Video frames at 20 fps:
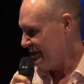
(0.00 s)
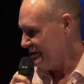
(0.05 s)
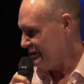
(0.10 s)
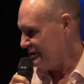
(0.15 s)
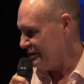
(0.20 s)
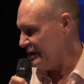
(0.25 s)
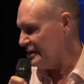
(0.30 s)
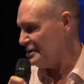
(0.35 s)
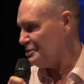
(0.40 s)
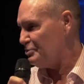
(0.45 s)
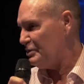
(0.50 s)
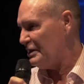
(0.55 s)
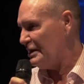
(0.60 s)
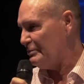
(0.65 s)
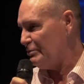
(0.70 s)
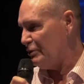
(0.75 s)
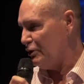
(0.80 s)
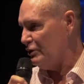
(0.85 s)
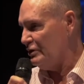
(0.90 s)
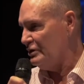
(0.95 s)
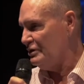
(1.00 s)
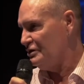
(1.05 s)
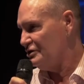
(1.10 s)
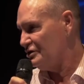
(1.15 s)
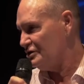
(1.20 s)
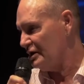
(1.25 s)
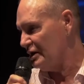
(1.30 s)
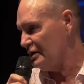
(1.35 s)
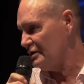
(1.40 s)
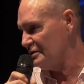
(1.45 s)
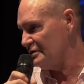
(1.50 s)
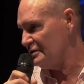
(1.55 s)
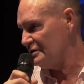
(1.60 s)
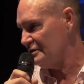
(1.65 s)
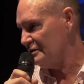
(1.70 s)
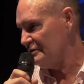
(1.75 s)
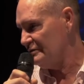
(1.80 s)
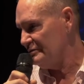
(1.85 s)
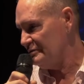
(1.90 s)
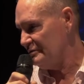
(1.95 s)
There's Playboy
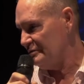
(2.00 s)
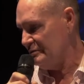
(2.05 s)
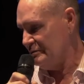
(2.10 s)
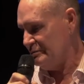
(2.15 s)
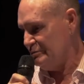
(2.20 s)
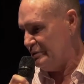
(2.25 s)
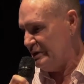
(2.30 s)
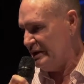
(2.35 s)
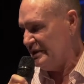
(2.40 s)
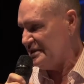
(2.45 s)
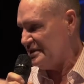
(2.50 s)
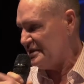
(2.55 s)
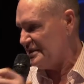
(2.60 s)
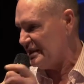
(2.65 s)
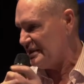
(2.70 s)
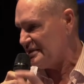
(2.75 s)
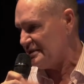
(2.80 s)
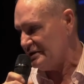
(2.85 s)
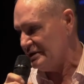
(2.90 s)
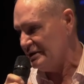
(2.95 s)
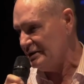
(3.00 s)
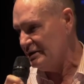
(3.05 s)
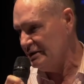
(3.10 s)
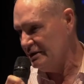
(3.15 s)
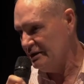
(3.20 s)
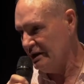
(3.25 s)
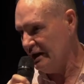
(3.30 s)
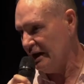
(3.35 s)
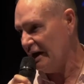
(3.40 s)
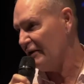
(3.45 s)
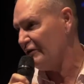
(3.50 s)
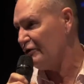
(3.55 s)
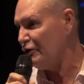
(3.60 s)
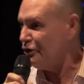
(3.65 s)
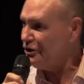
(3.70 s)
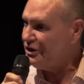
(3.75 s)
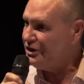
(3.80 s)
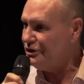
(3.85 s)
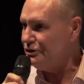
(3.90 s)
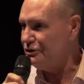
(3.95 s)
channels, page 60. I've
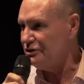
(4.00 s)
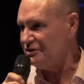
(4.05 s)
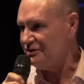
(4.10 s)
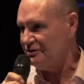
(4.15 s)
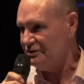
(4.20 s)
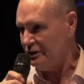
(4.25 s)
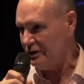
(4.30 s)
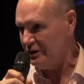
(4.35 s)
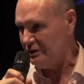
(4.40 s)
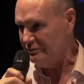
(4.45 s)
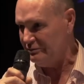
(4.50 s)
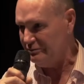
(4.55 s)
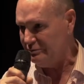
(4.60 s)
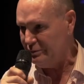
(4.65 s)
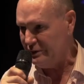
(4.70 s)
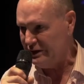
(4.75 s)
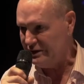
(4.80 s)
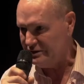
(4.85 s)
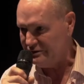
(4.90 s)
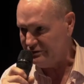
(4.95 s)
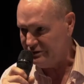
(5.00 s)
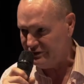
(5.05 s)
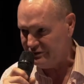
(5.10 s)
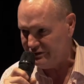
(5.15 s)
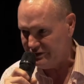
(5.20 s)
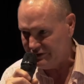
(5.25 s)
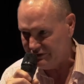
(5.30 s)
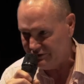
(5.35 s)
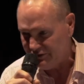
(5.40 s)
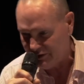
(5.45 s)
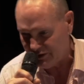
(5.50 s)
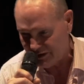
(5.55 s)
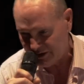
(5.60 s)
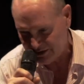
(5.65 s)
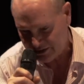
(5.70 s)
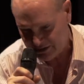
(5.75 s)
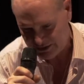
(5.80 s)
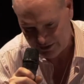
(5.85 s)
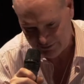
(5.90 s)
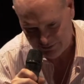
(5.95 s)
already used fucking page 50, fucking
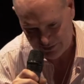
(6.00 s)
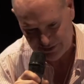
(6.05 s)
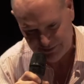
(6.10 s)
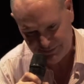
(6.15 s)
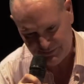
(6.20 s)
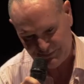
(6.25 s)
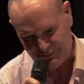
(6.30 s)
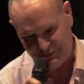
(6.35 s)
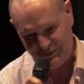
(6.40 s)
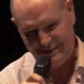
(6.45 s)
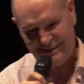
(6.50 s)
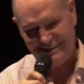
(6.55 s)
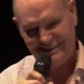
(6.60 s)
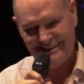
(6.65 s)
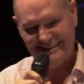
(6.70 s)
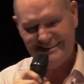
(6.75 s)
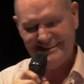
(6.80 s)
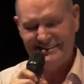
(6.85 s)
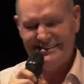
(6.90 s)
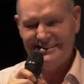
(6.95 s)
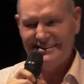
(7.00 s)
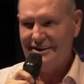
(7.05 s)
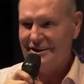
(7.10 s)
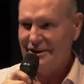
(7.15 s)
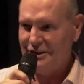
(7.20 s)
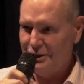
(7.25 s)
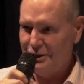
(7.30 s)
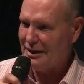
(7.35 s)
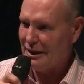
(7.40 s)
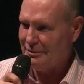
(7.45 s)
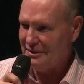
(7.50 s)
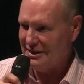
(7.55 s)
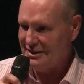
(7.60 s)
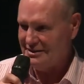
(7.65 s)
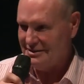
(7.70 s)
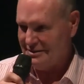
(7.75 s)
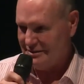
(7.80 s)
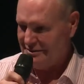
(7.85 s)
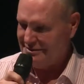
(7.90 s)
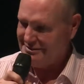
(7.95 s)
7. You that
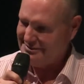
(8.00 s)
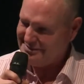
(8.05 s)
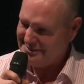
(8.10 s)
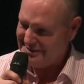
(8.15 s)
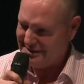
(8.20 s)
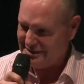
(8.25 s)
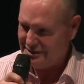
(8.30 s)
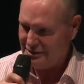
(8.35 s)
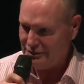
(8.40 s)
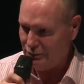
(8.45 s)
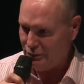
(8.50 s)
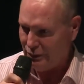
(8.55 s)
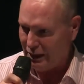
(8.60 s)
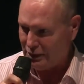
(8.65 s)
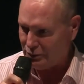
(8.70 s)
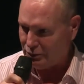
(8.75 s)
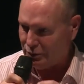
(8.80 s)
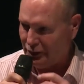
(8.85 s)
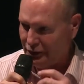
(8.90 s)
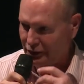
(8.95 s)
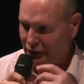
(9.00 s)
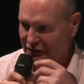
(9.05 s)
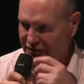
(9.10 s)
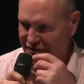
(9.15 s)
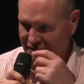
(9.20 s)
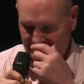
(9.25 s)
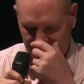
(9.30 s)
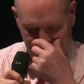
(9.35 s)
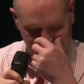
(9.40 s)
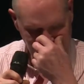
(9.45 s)
means? Whack one off.